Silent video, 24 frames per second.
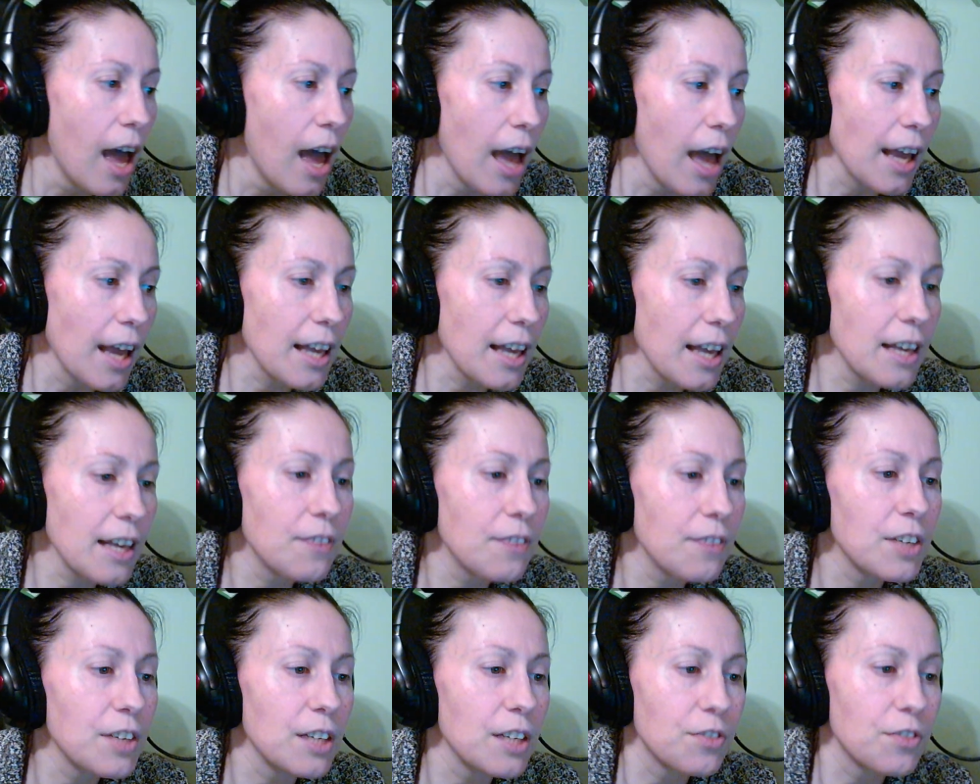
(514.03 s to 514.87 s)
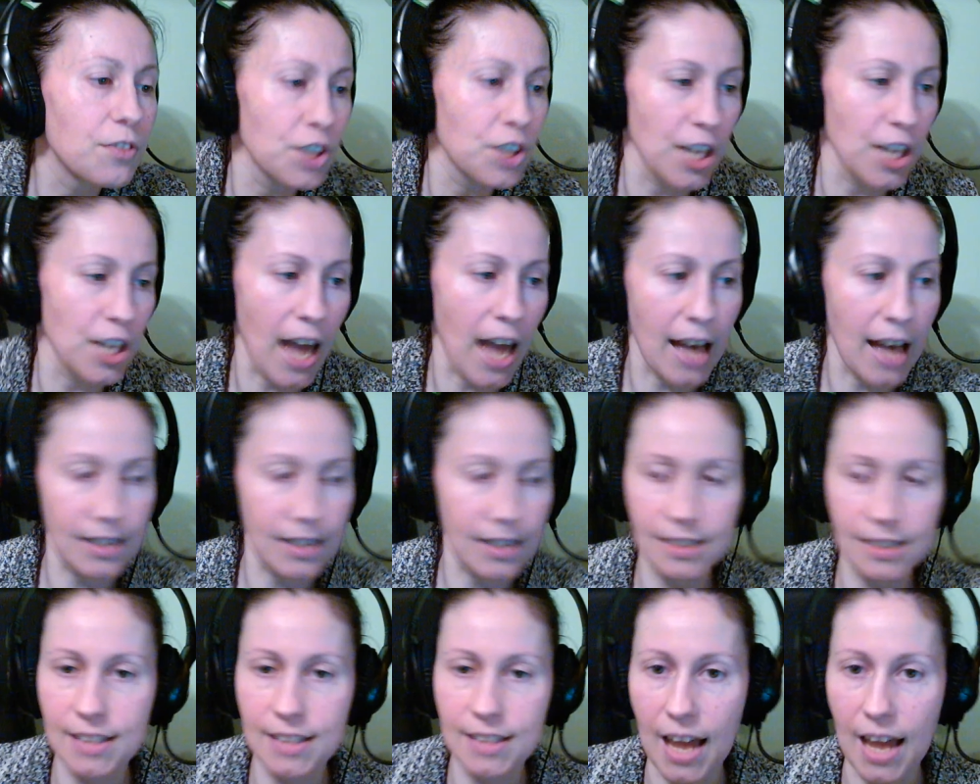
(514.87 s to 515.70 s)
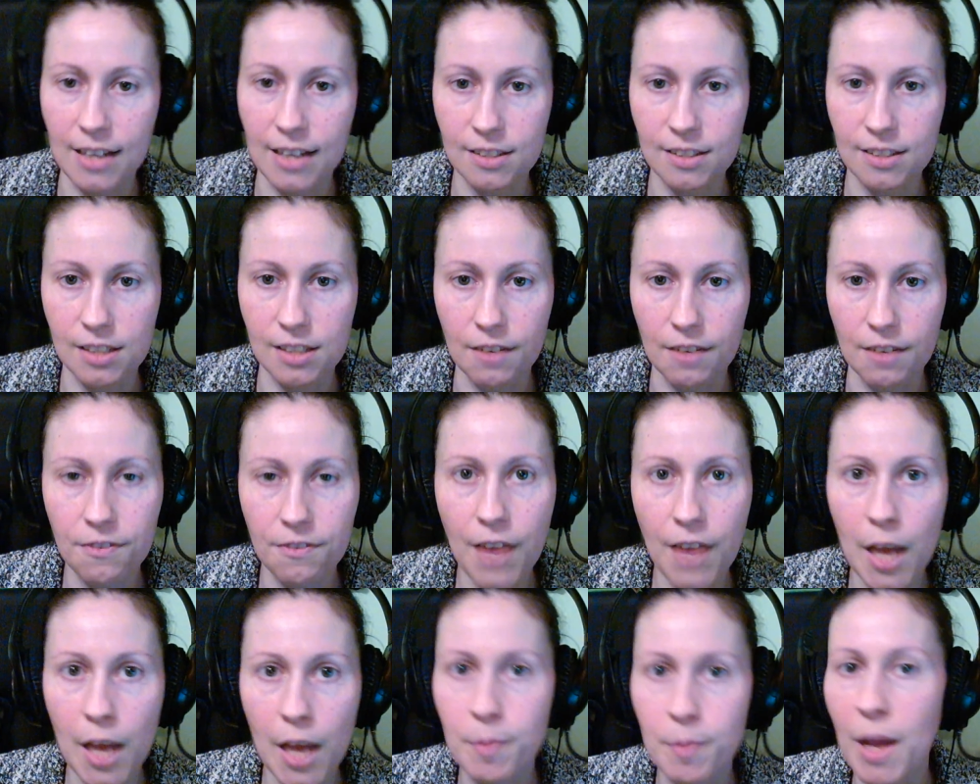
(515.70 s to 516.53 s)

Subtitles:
even if she has status and fame.